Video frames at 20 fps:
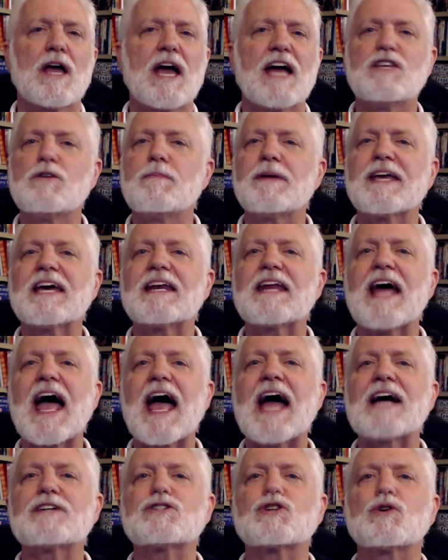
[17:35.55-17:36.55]
And you begin to
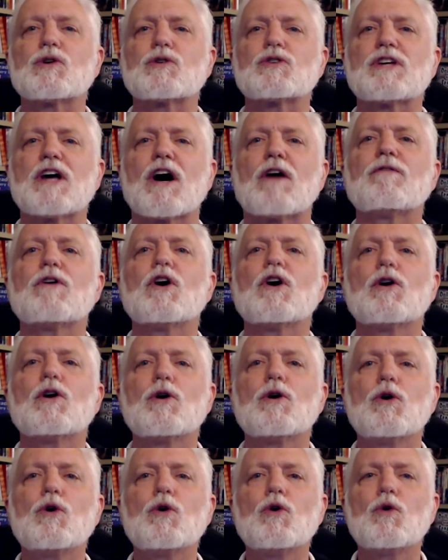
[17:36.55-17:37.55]
ask yourself,
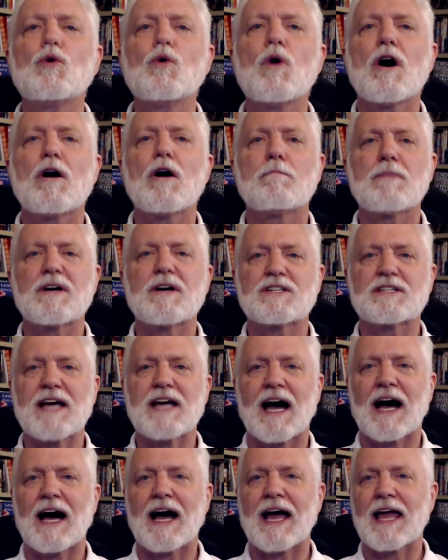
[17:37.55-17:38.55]
who must
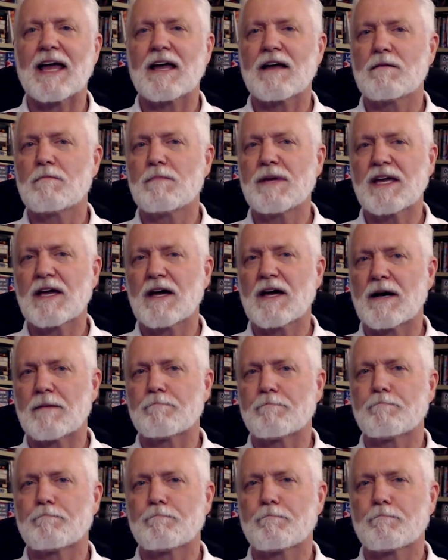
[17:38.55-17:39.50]
I become?